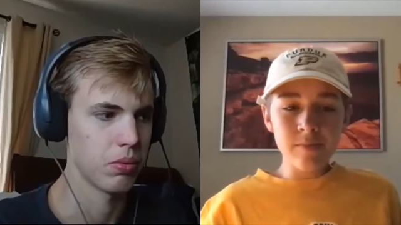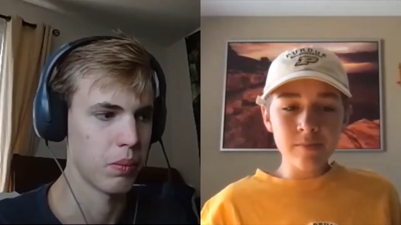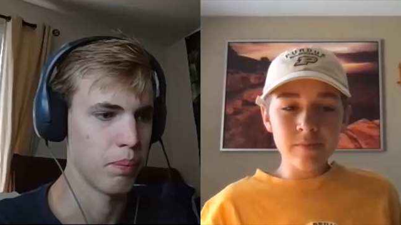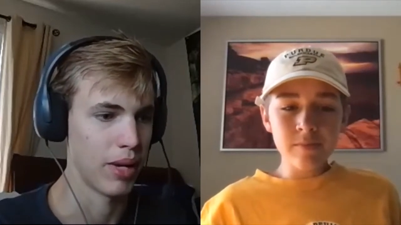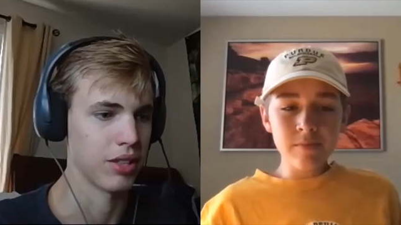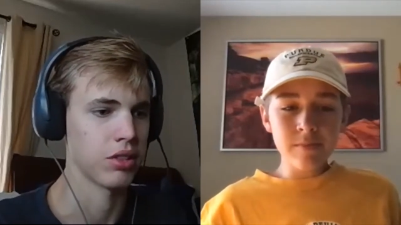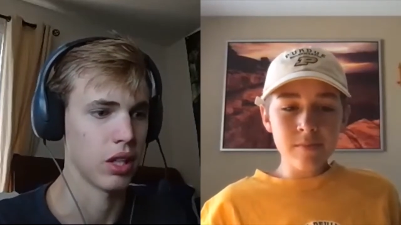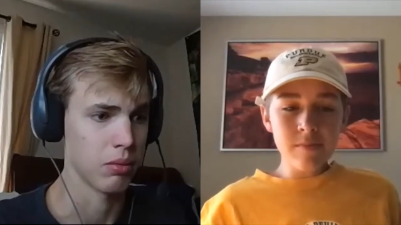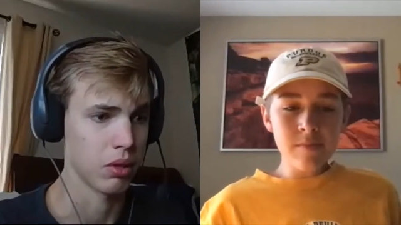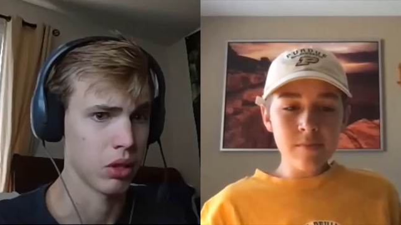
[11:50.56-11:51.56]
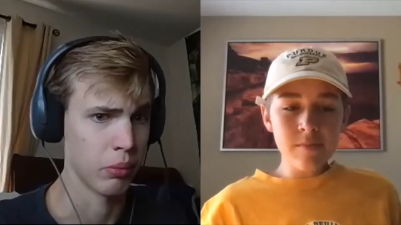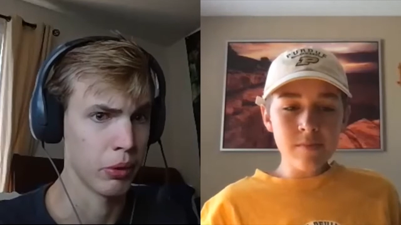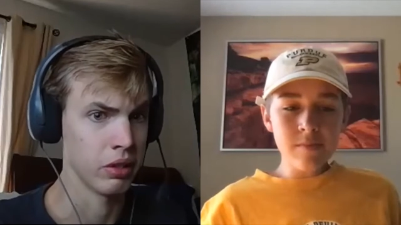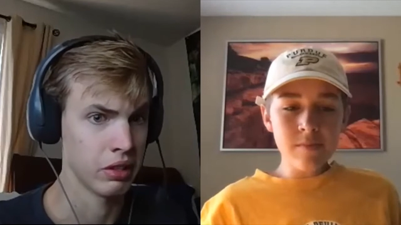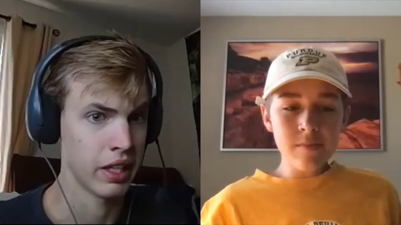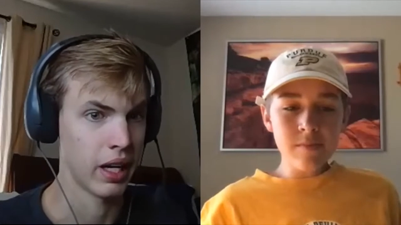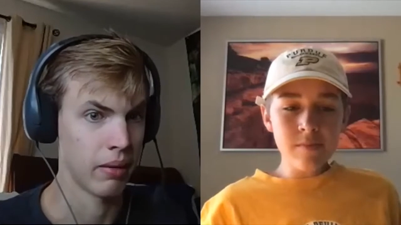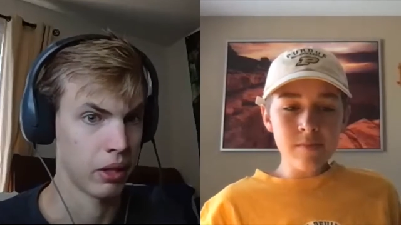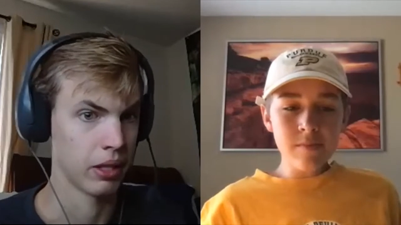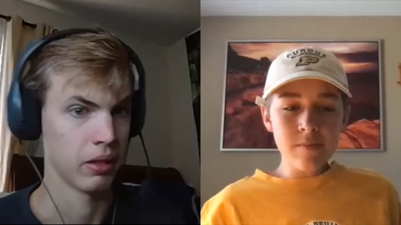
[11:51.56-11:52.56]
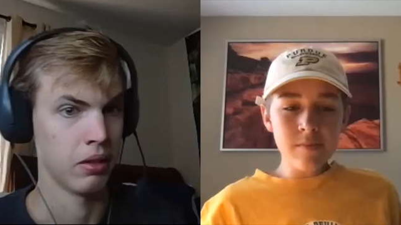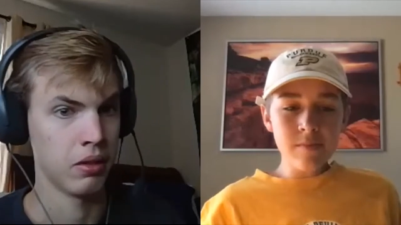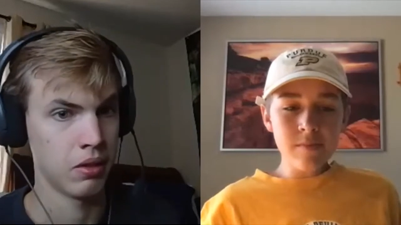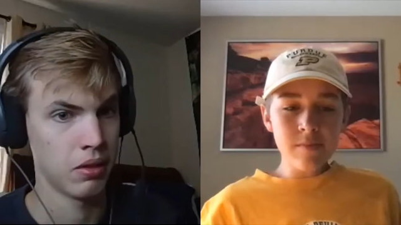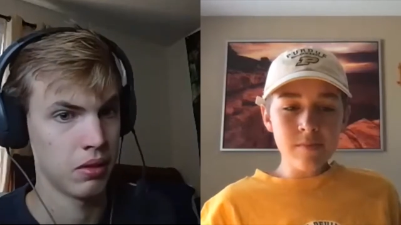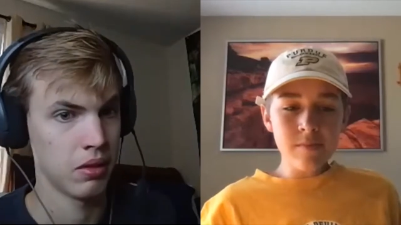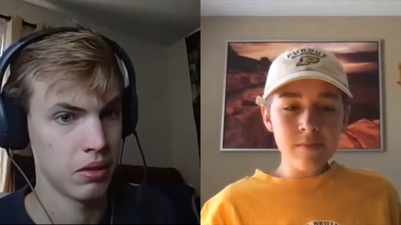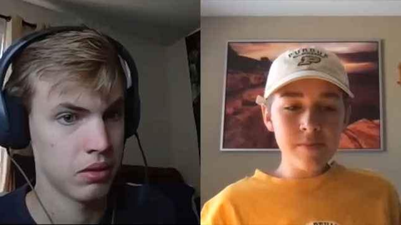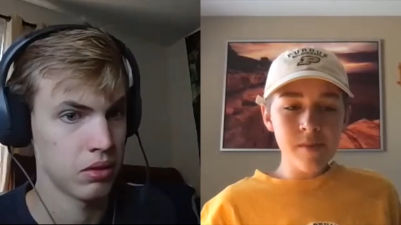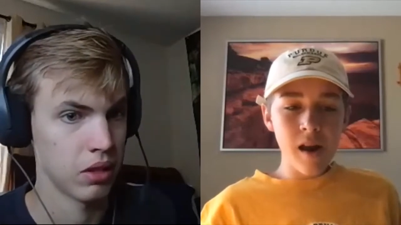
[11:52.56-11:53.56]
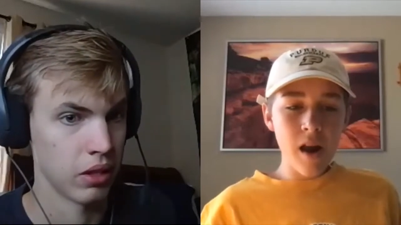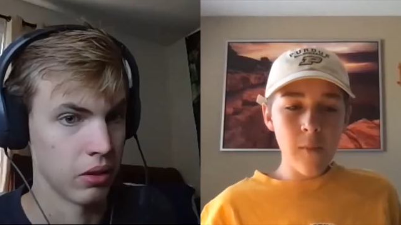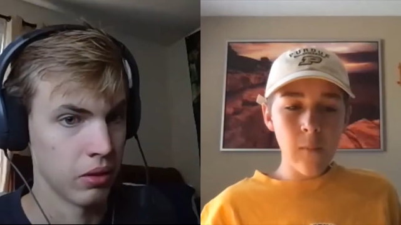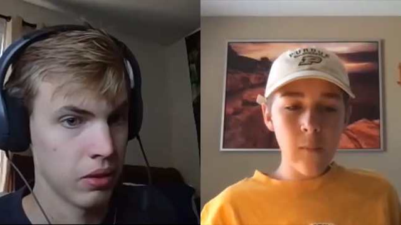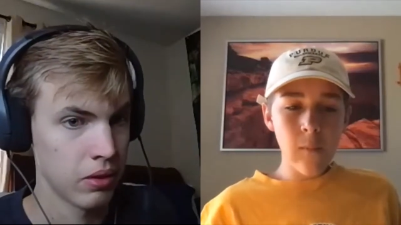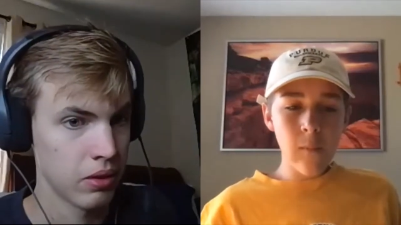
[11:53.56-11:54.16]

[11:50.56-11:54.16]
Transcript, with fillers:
Speaker 1: mess up a little bit of the timeline. So,